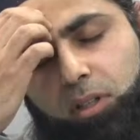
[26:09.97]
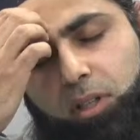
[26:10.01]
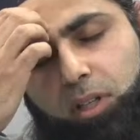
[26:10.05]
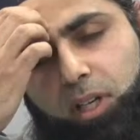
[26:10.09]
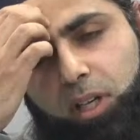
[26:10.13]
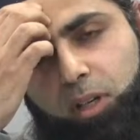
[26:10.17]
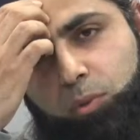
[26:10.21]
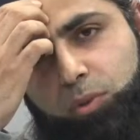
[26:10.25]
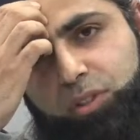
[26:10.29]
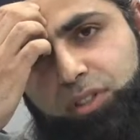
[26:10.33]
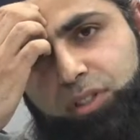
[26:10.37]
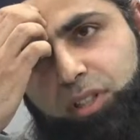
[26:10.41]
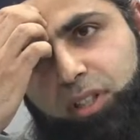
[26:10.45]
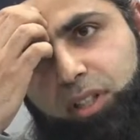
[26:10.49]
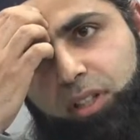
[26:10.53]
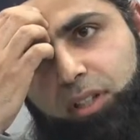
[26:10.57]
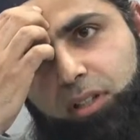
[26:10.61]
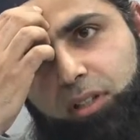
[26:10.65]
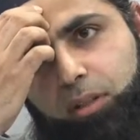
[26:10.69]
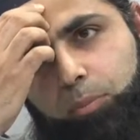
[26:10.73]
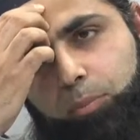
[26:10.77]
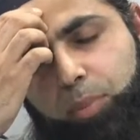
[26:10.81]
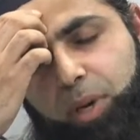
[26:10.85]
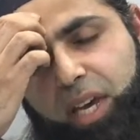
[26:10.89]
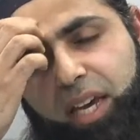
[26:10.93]
I would say
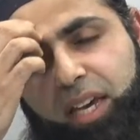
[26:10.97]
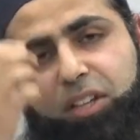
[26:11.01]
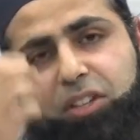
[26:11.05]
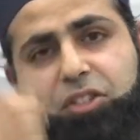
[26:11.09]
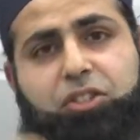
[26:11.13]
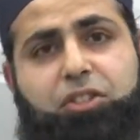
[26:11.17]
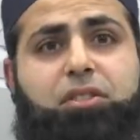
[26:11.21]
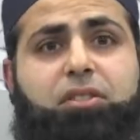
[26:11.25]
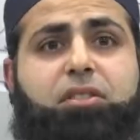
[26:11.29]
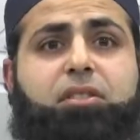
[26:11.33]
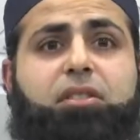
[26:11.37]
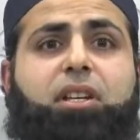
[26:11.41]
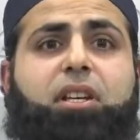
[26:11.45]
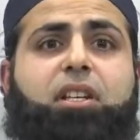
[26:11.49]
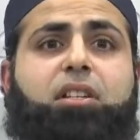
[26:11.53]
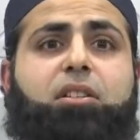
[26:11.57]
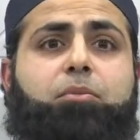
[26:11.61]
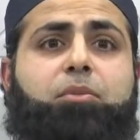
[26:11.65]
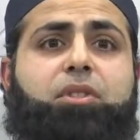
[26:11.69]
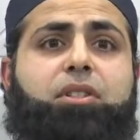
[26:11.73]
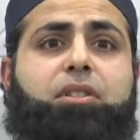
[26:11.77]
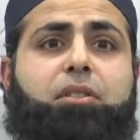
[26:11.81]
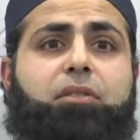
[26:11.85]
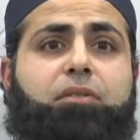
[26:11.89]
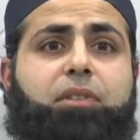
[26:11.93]
the patience
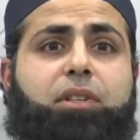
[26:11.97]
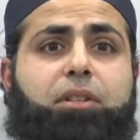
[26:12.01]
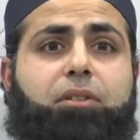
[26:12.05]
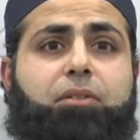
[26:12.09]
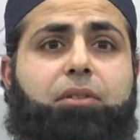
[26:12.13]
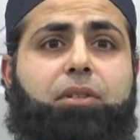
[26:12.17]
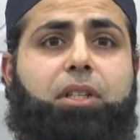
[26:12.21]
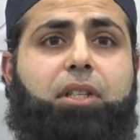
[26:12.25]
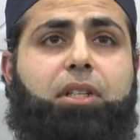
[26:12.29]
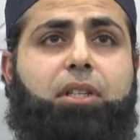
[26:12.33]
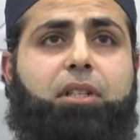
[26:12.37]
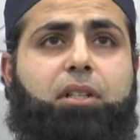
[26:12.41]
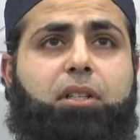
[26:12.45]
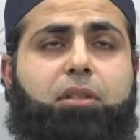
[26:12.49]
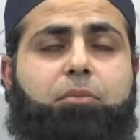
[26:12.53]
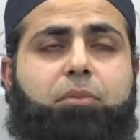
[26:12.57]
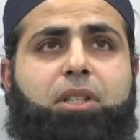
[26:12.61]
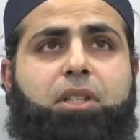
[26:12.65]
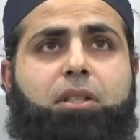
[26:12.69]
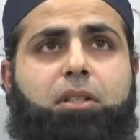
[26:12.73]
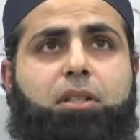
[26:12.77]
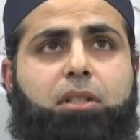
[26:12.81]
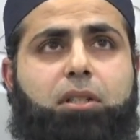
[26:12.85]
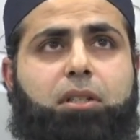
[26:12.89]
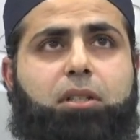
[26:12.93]
element of it, really. I
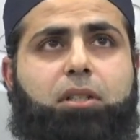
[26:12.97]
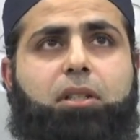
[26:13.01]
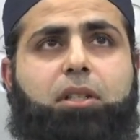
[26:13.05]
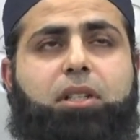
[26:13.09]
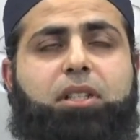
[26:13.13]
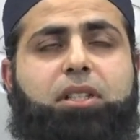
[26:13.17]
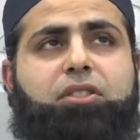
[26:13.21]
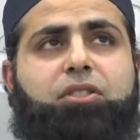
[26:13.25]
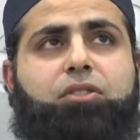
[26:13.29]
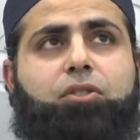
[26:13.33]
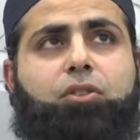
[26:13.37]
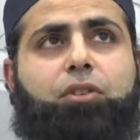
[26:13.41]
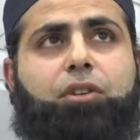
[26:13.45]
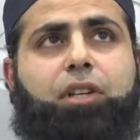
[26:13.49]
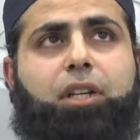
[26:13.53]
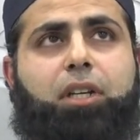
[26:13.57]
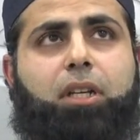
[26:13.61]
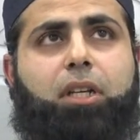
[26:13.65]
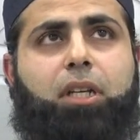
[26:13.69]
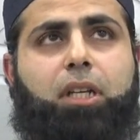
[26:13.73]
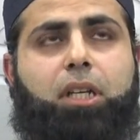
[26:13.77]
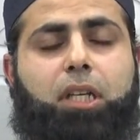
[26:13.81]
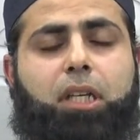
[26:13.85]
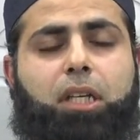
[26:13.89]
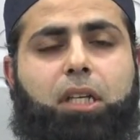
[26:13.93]
mean,
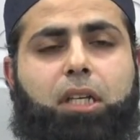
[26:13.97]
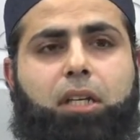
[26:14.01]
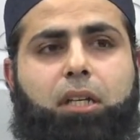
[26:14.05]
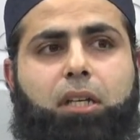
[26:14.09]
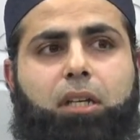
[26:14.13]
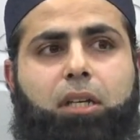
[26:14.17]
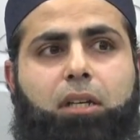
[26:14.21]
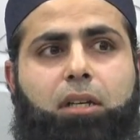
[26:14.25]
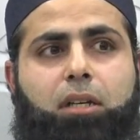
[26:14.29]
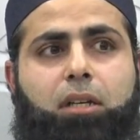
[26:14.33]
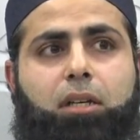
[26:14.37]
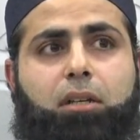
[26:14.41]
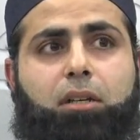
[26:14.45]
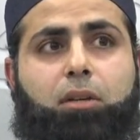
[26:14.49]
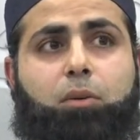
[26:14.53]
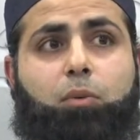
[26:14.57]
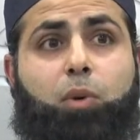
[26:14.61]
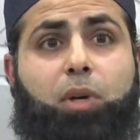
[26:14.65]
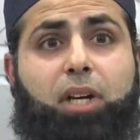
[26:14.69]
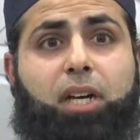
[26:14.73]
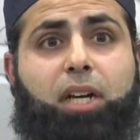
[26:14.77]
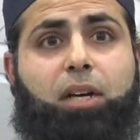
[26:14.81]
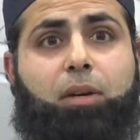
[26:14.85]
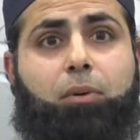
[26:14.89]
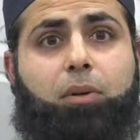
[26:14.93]
historically,
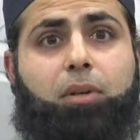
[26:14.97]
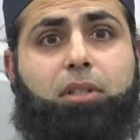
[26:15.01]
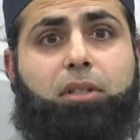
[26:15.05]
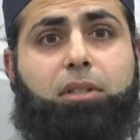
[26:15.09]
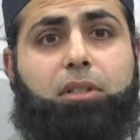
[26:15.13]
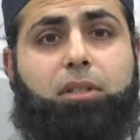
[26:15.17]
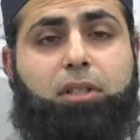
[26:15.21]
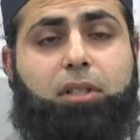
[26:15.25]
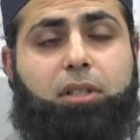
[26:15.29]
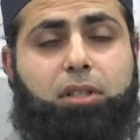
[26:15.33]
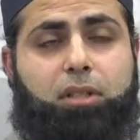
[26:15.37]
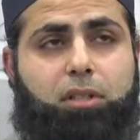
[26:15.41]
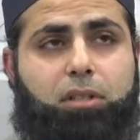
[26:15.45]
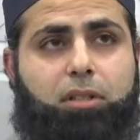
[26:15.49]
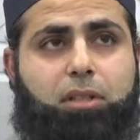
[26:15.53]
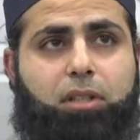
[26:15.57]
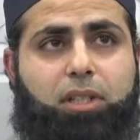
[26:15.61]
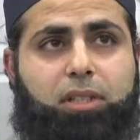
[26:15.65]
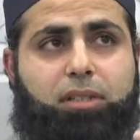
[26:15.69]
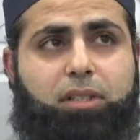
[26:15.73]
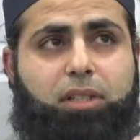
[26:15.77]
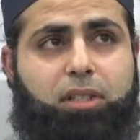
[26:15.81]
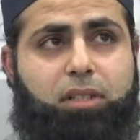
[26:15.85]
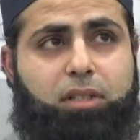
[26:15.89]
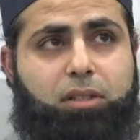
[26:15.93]
when like
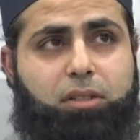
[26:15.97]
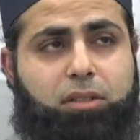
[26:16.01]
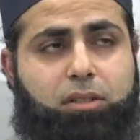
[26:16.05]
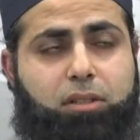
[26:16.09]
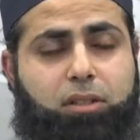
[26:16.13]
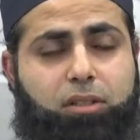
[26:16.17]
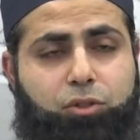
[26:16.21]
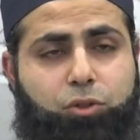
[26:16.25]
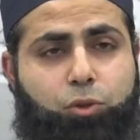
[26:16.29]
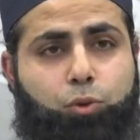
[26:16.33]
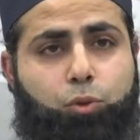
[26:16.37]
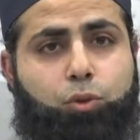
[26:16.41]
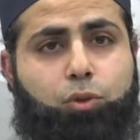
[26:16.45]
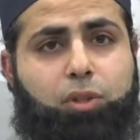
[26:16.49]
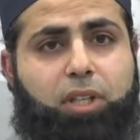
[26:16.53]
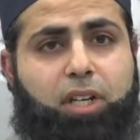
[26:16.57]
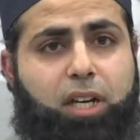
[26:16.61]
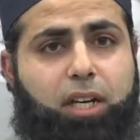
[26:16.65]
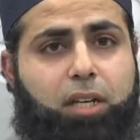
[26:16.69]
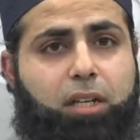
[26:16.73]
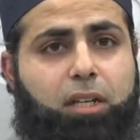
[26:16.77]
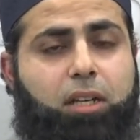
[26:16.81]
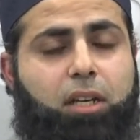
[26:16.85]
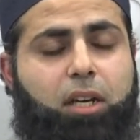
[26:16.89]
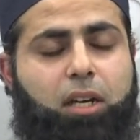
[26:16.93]
I said, it is the school that
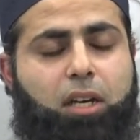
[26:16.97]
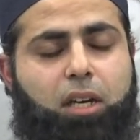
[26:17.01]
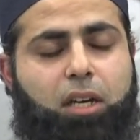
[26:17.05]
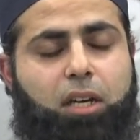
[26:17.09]
I